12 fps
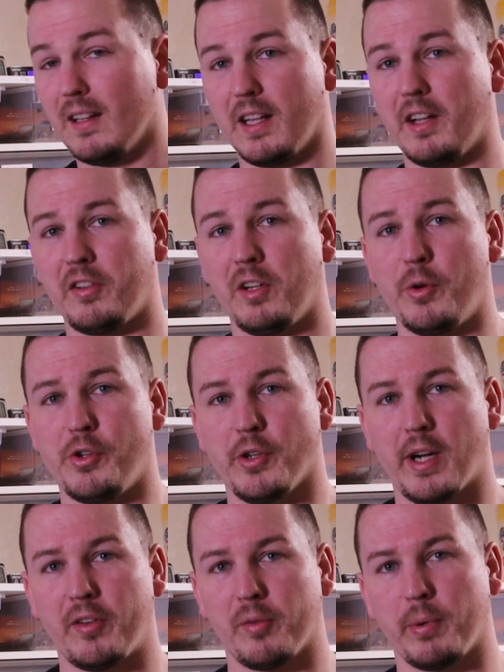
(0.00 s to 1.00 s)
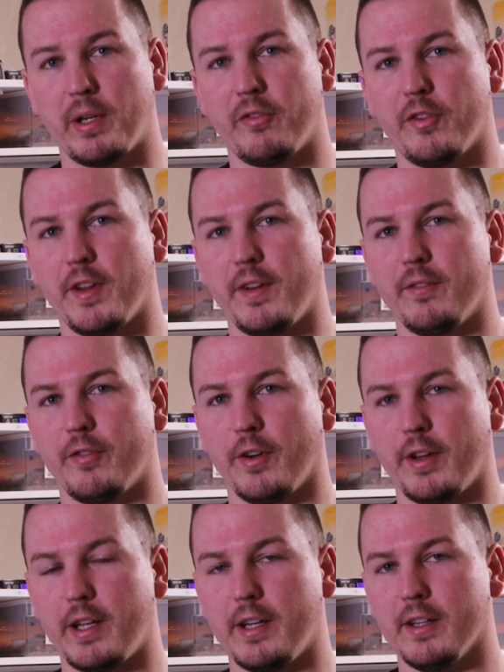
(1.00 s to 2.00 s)
Let us know what you guys are breeding
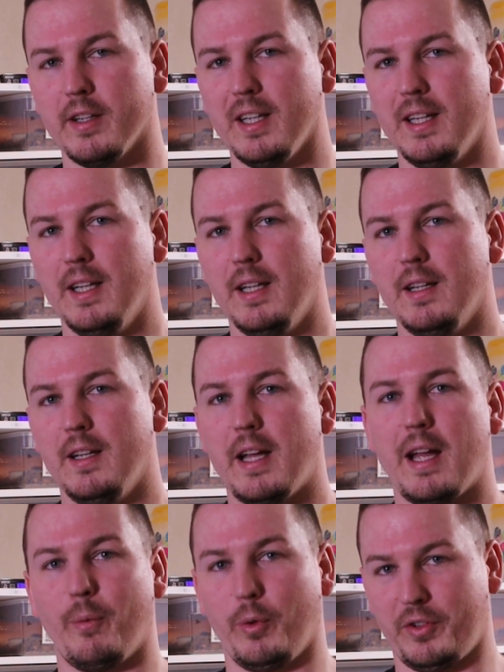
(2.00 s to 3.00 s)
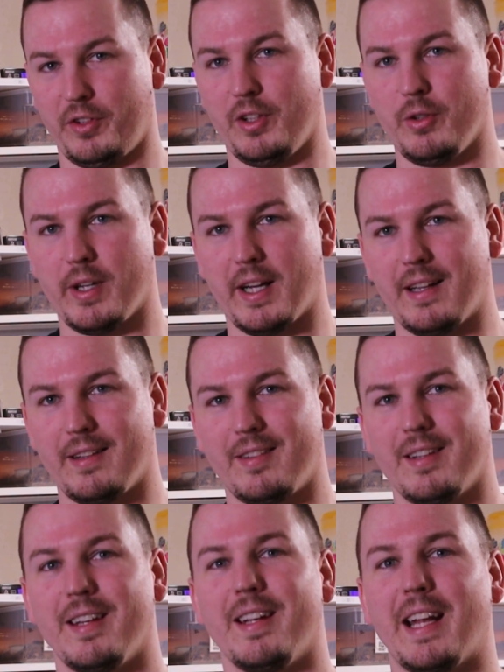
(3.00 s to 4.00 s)
for the year, and we'll see you
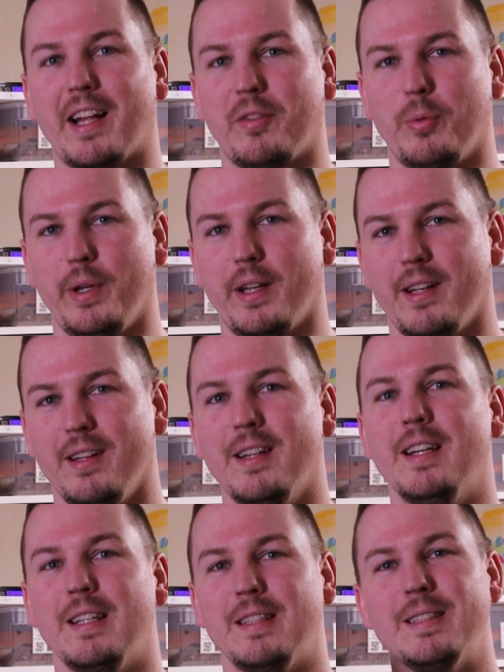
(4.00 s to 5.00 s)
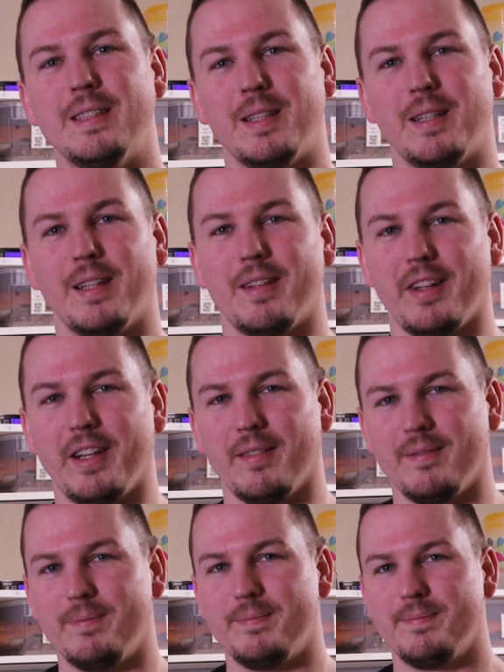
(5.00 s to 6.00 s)
guys next week. See
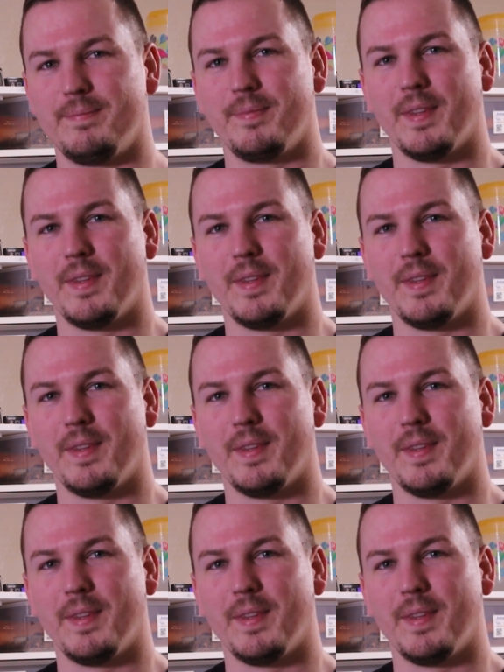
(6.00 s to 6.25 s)
ya.